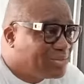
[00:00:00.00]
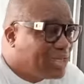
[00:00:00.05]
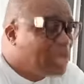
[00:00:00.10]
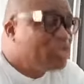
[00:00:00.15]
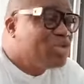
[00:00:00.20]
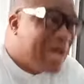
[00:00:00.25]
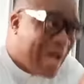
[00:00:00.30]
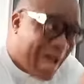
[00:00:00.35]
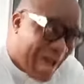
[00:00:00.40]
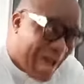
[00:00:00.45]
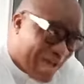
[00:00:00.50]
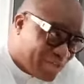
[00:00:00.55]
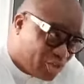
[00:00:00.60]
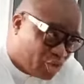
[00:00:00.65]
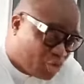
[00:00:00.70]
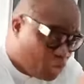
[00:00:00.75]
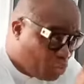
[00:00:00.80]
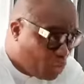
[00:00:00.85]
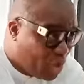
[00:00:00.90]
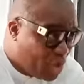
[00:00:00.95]
That's why I
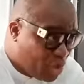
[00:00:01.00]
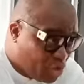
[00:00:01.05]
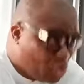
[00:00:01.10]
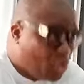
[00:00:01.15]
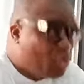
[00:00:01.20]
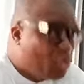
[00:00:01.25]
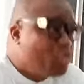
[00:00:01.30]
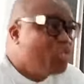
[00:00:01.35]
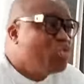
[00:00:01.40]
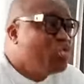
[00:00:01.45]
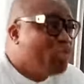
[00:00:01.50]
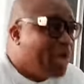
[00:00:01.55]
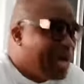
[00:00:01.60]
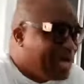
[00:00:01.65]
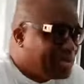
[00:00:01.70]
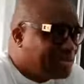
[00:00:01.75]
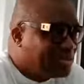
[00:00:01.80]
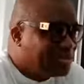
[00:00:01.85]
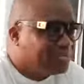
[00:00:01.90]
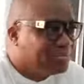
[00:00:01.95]
asked you whether you know who you
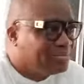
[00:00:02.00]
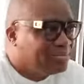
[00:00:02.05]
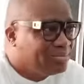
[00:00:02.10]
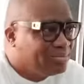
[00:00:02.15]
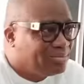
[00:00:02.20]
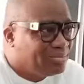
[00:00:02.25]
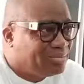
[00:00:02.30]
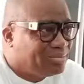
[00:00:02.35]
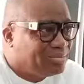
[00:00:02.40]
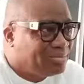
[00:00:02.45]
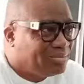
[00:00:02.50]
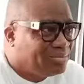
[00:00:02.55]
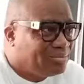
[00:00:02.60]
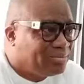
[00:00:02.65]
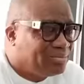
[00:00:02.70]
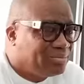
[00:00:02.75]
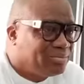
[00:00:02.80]
asked to.